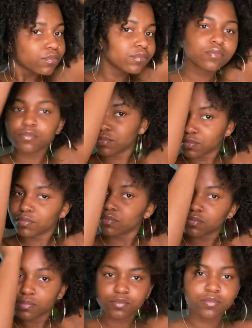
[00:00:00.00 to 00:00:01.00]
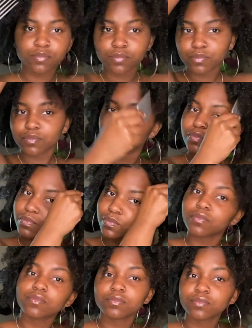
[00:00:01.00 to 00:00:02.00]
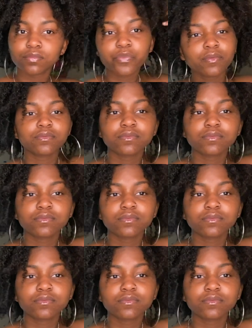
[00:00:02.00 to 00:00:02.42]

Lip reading: Nothing is said.